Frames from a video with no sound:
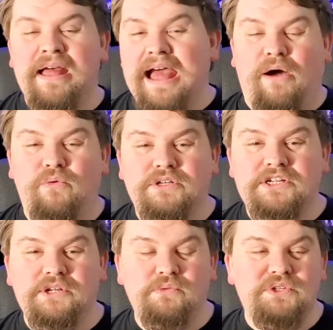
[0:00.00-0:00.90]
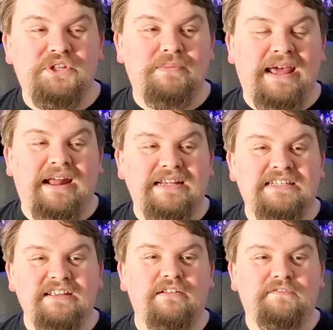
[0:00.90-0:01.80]
how to use them, and I
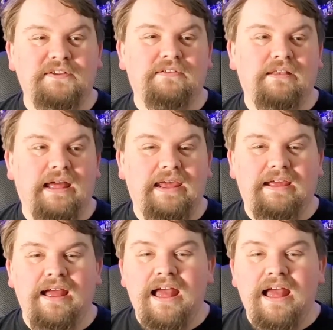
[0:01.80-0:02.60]
still feel like